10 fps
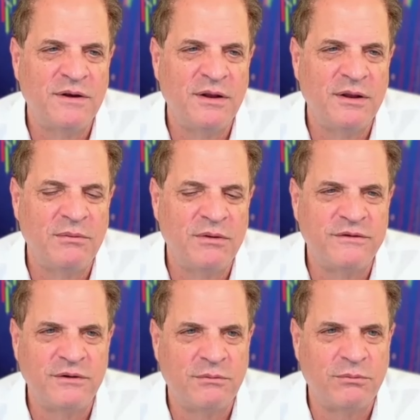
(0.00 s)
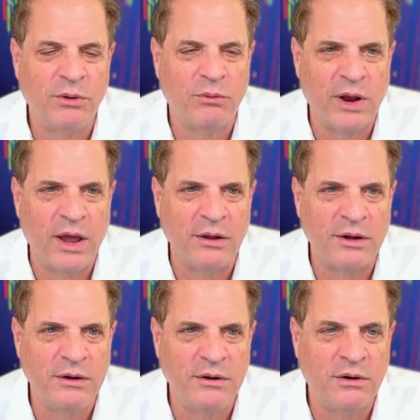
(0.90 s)
and then we'll see a real
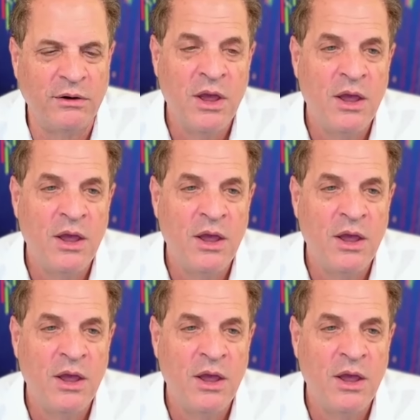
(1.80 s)
rally here.